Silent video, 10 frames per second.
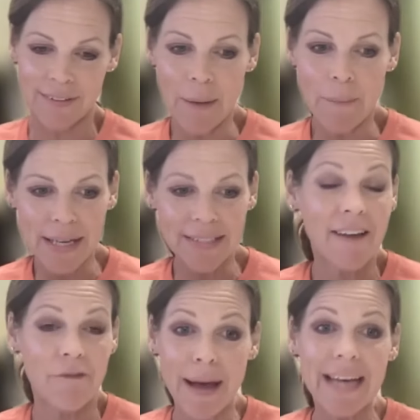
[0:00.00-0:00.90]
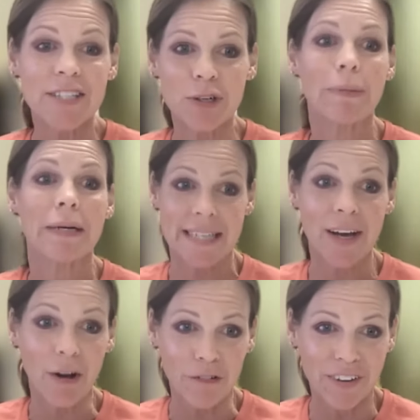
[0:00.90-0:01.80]
that means I've mastered
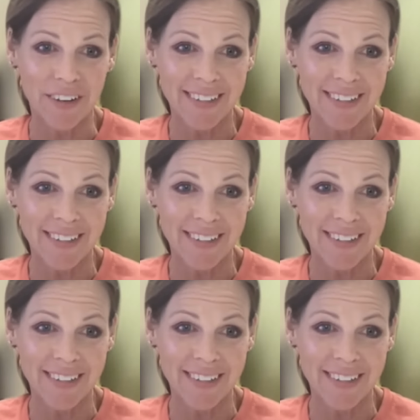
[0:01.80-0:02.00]
myself.